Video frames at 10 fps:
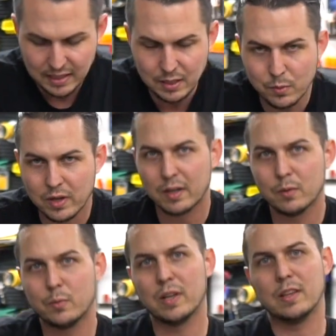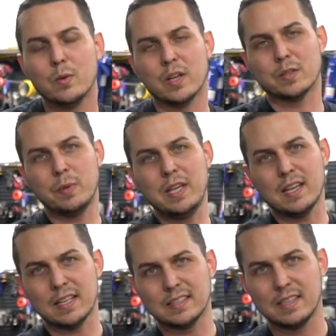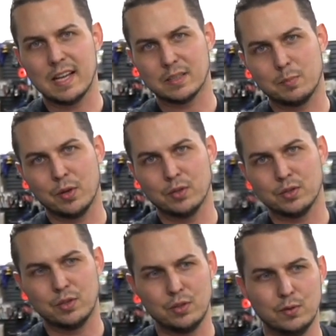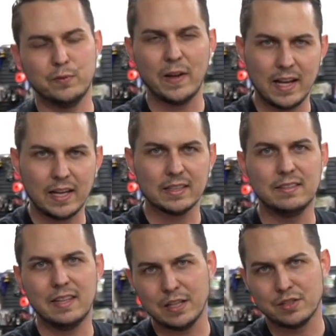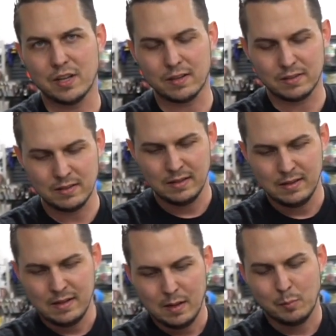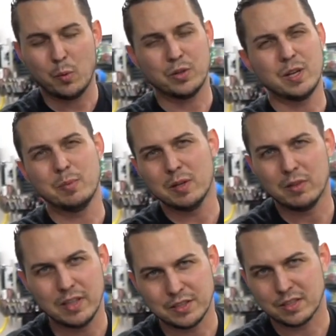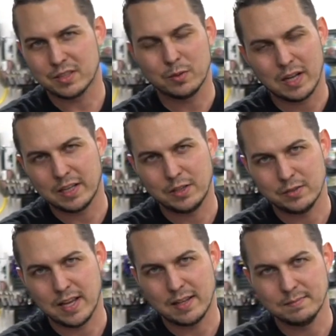anywhere with USPS as opposed to FedEx, DHL, but we're shipping to Malaysia, so we're not going to use that.